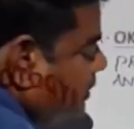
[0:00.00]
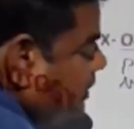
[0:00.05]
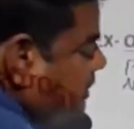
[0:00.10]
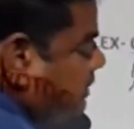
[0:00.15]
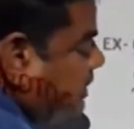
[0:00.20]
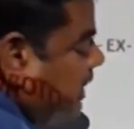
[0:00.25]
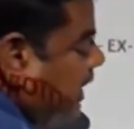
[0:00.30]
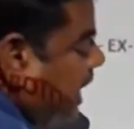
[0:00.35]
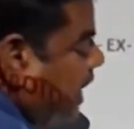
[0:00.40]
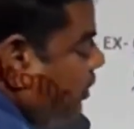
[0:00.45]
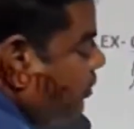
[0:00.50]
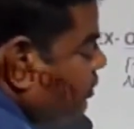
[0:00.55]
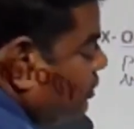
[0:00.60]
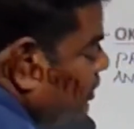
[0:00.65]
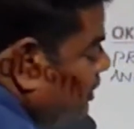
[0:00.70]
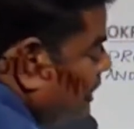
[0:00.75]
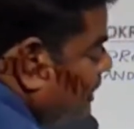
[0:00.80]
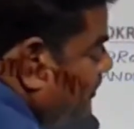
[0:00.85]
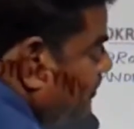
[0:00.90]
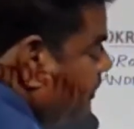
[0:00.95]
this
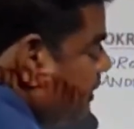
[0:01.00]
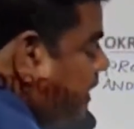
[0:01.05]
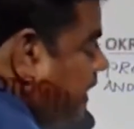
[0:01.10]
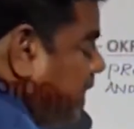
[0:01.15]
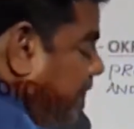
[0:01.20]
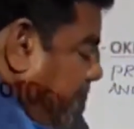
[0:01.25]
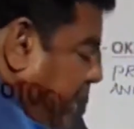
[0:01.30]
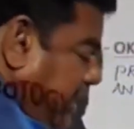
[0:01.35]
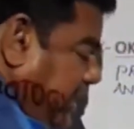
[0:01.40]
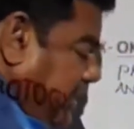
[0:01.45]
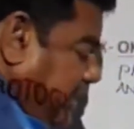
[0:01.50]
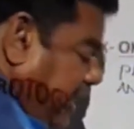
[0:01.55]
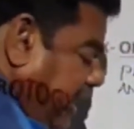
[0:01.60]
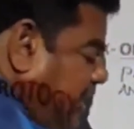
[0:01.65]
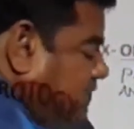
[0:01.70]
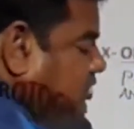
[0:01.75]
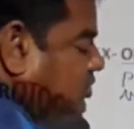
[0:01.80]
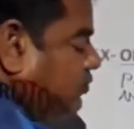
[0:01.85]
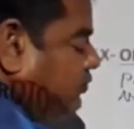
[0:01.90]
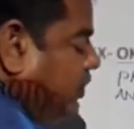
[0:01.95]
gynosium in
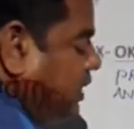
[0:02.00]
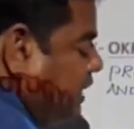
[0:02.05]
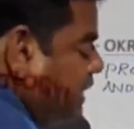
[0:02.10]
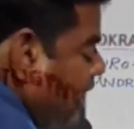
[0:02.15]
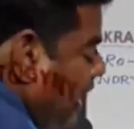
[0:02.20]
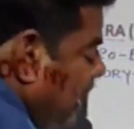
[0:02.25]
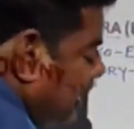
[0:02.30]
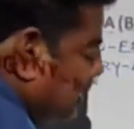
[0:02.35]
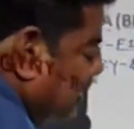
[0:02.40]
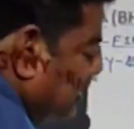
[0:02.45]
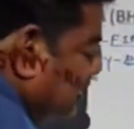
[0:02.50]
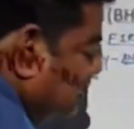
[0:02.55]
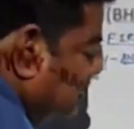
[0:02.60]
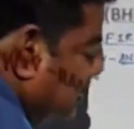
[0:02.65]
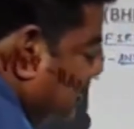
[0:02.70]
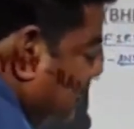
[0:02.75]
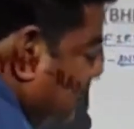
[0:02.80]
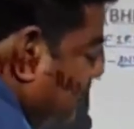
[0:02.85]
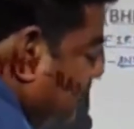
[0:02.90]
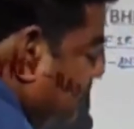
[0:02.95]
next week like this,
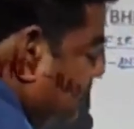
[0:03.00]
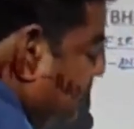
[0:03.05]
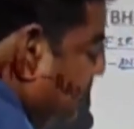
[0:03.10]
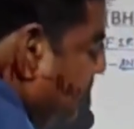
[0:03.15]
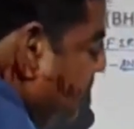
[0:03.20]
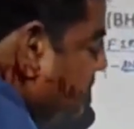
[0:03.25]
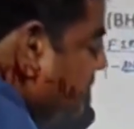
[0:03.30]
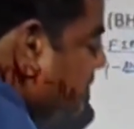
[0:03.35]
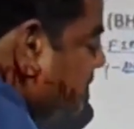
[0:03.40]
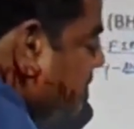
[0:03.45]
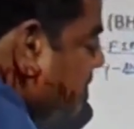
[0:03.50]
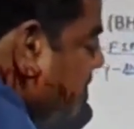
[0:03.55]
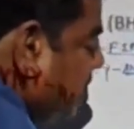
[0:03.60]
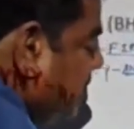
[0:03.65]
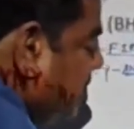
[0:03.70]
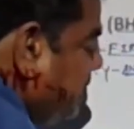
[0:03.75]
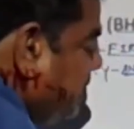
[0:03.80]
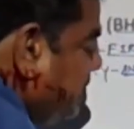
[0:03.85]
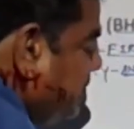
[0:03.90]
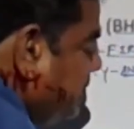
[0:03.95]
next
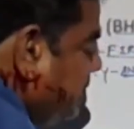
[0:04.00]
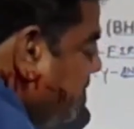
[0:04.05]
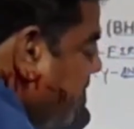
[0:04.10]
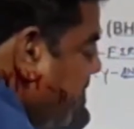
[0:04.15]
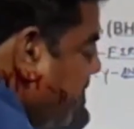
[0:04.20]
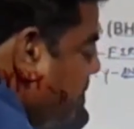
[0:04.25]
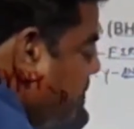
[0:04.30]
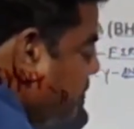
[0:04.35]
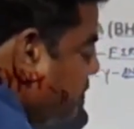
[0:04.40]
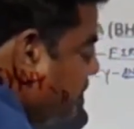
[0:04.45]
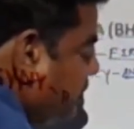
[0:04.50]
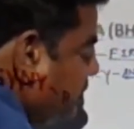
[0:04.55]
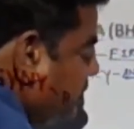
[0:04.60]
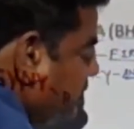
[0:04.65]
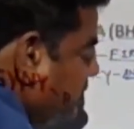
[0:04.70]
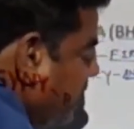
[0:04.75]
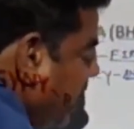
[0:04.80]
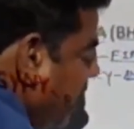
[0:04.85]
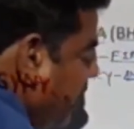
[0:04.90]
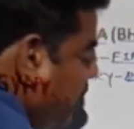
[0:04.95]
then this
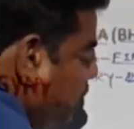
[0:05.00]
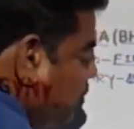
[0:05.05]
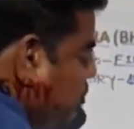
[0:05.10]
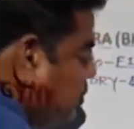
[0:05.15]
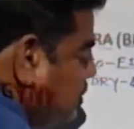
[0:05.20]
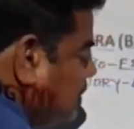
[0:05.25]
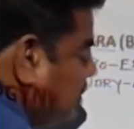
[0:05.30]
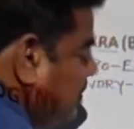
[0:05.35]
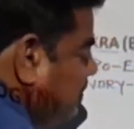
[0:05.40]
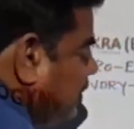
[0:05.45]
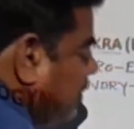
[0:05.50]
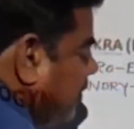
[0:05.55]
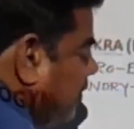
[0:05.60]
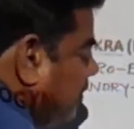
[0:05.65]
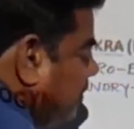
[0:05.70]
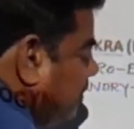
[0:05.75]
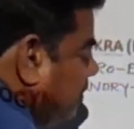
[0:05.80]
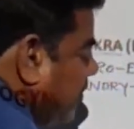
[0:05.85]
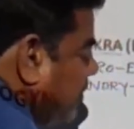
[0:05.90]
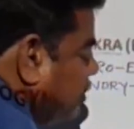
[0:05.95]
androecium
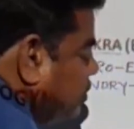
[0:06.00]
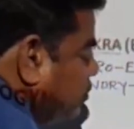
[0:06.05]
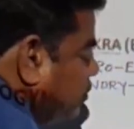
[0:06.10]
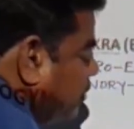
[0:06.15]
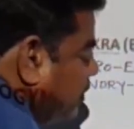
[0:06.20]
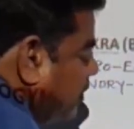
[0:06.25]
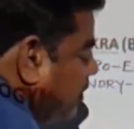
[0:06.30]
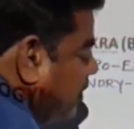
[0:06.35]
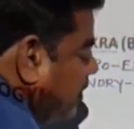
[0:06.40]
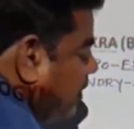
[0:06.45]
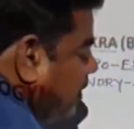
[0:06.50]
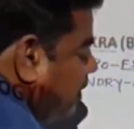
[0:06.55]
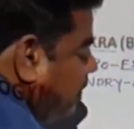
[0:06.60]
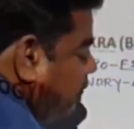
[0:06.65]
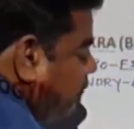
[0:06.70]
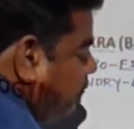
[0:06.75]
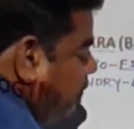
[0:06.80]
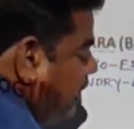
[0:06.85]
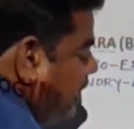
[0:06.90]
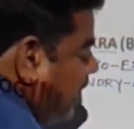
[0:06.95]
get mature.
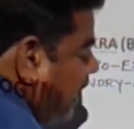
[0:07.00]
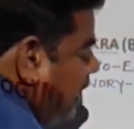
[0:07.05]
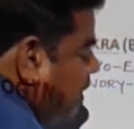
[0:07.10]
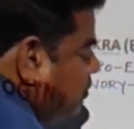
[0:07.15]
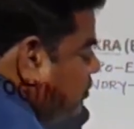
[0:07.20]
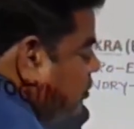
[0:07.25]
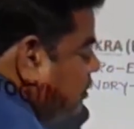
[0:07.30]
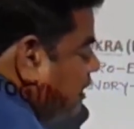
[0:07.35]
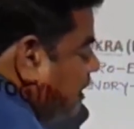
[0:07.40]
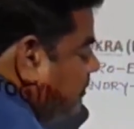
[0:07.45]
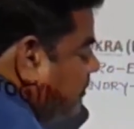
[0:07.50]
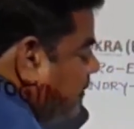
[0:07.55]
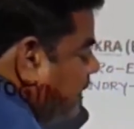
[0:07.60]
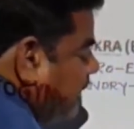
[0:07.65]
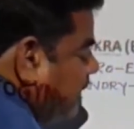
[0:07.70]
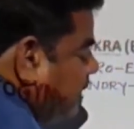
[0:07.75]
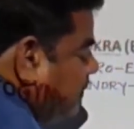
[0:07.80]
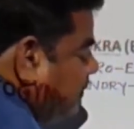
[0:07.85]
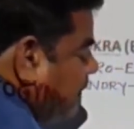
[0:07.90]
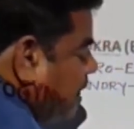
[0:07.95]
When gynosium
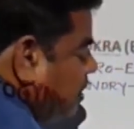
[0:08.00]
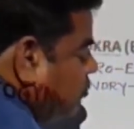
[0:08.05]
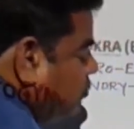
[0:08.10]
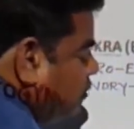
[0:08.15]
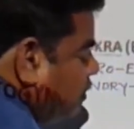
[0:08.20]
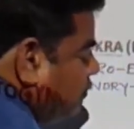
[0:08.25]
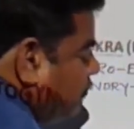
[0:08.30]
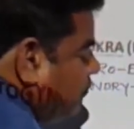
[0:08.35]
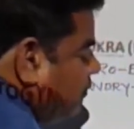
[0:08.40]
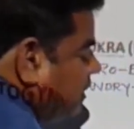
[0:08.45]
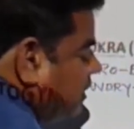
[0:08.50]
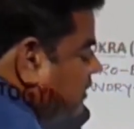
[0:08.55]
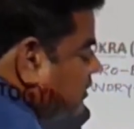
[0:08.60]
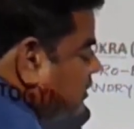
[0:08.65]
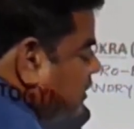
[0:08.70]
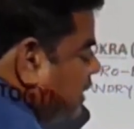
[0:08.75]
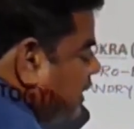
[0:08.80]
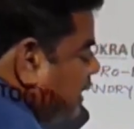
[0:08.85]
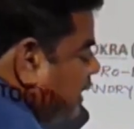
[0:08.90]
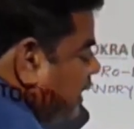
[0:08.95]
get mature
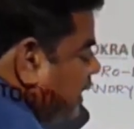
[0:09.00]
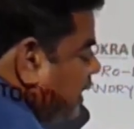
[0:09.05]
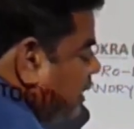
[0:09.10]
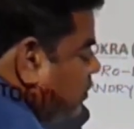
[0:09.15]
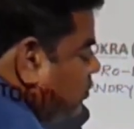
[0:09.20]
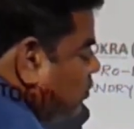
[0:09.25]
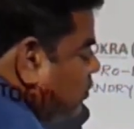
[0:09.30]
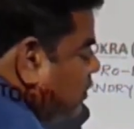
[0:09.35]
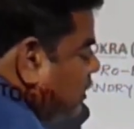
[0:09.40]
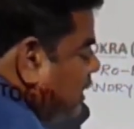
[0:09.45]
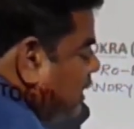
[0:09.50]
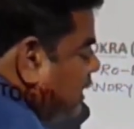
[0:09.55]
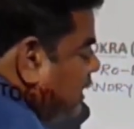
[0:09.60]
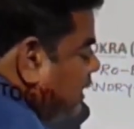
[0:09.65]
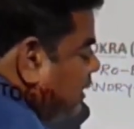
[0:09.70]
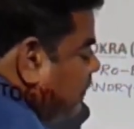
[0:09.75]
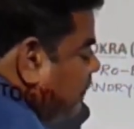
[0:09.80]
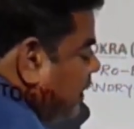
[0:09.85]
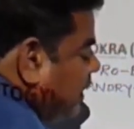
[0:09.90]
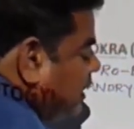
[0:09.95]
first, it totally
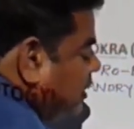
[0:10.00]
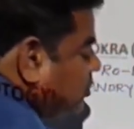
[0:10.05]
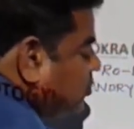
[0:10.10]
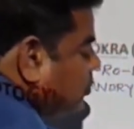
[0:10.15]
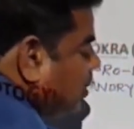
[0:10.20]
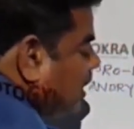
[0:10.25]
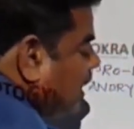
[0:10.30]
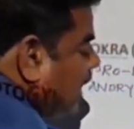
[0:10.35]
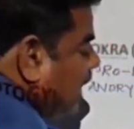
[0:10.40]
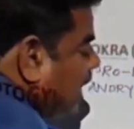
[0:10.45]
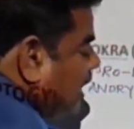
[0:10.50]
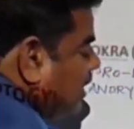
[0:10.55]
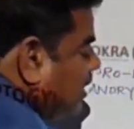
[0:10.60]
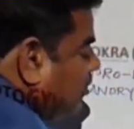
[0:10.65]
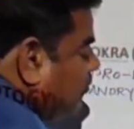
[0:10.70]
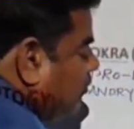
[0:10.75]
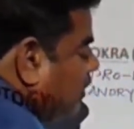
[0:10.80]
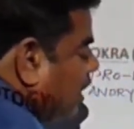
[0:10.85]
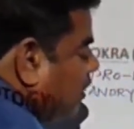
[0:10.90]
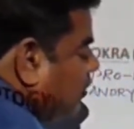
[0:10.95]
depends on
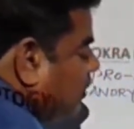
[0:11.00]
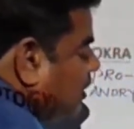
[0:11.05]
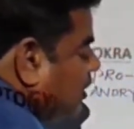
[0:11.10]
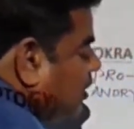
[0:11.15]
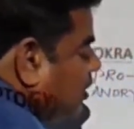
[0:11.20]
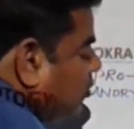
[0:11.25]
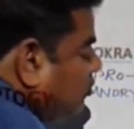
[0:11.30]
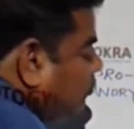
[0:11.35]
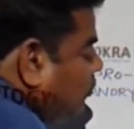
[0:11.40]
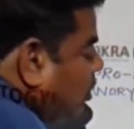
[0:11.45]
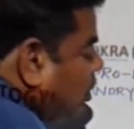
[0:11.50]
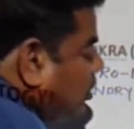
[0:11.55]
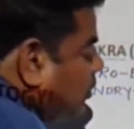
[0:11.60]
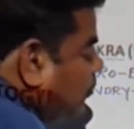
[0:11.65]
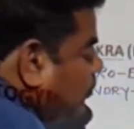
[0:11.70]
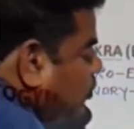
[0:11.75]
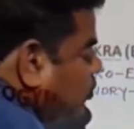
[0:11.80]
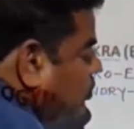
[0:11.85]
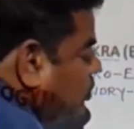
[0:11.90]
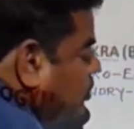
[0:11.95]
another flower for the
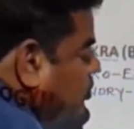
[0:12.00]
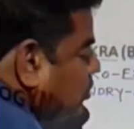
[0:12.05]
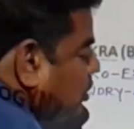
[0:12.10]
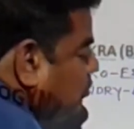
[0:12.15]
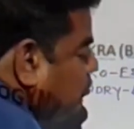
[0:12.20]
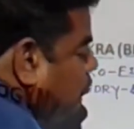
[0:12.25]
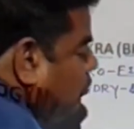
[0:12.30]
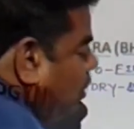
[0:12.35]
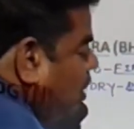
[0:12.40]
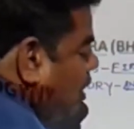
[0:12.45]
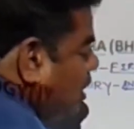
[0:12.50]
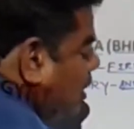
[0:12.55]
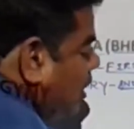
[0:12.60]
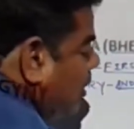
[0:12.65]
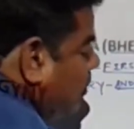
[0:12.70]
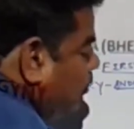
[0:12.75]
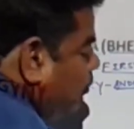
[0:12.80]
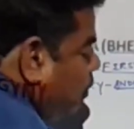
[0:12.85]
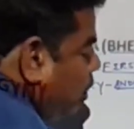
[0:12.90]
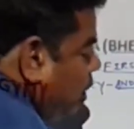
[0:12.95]
process of what?
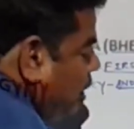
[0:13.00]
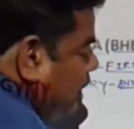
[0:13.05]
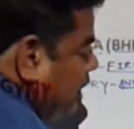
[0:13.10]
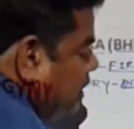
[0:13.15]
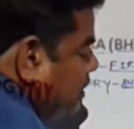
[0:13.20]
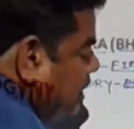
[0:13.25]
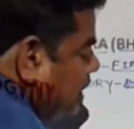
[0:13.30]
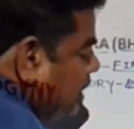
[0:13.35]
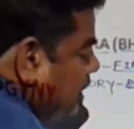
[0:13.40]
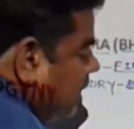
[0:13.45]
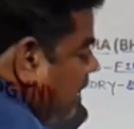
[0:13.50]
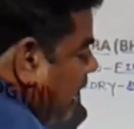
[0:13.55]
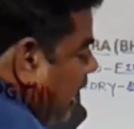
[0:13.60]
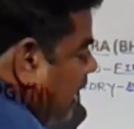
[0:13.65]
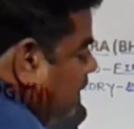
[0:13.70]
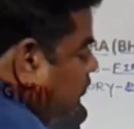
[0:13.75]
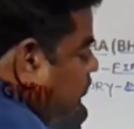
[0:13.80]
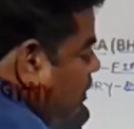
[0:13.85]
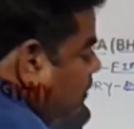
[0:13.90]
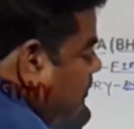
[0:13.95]
Pollination.
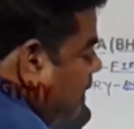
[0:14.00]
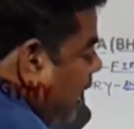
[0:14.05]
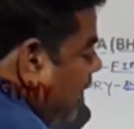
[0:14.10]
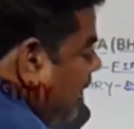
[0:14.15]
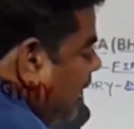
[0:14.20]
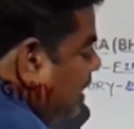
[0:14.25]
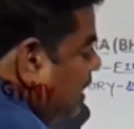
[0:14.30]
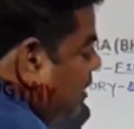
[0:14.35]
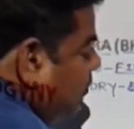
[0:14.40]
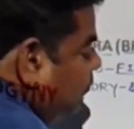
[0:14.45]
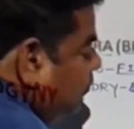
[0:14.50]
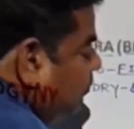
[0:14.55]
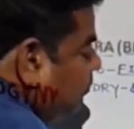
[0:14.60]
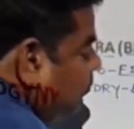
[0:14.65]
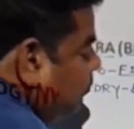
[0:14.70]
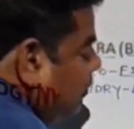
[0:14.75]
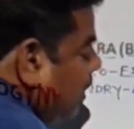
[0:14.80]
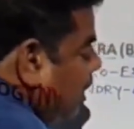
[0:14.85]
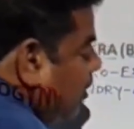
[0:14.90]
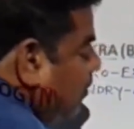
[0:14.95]
And from the another
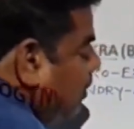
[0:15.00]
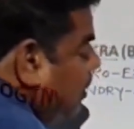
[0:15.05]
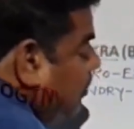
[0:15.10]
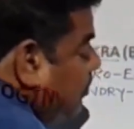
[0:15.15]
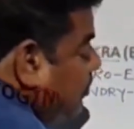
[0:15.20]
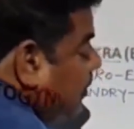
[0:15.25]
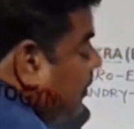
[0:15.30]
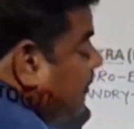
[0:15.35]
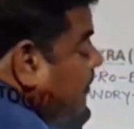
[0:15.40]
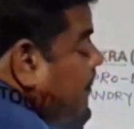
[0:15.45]
flower,